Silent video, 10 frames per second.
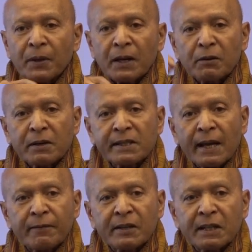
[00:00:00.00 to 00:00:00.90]
it was
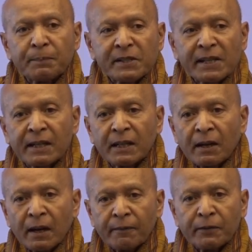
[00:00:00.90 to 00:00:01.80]
70%
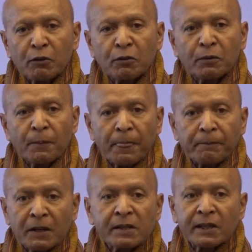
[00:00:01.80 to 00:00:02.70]
a few
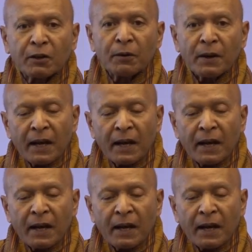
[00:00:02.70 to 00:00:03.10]
years ago.